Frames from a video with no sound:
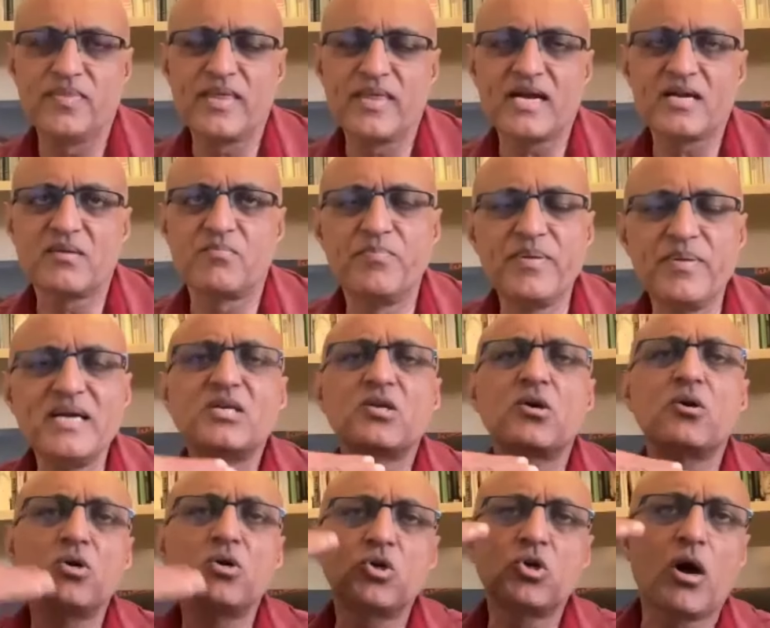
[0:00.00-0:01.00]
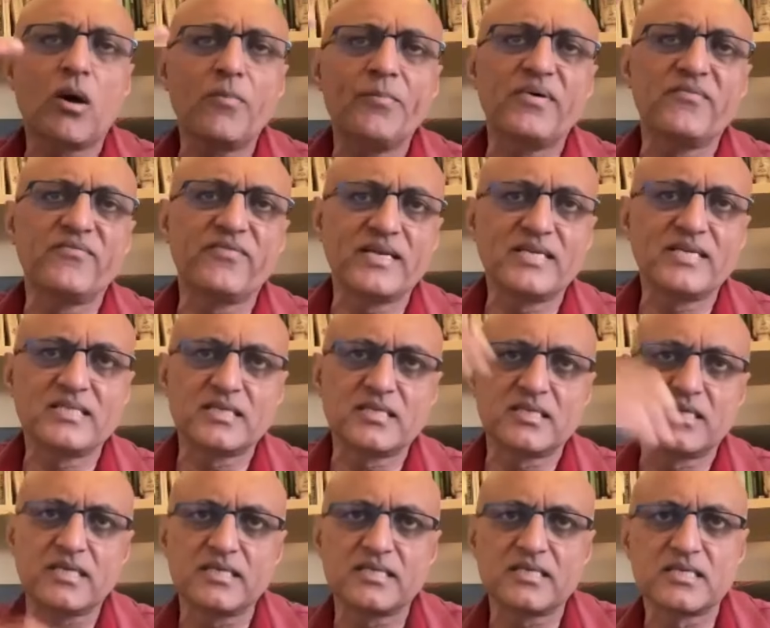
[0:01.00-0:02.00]
that built on top of
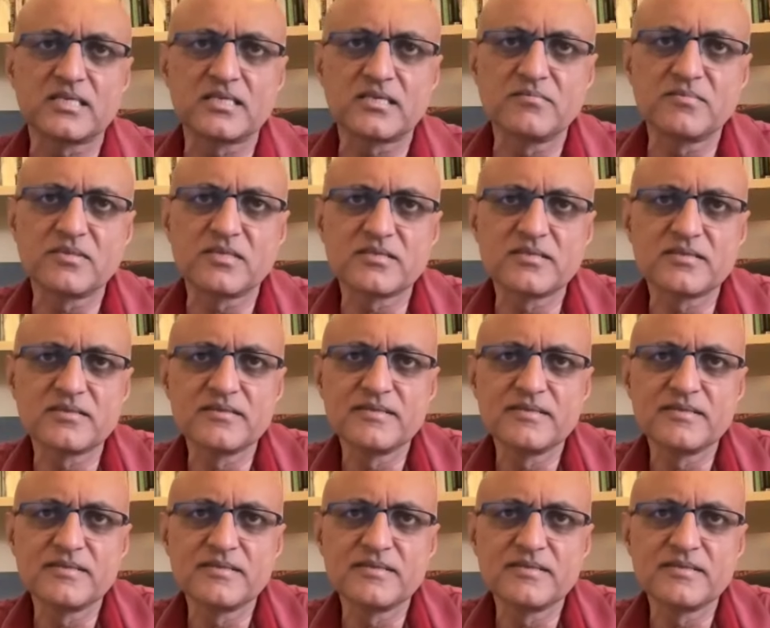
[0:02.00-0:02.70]
existing systems.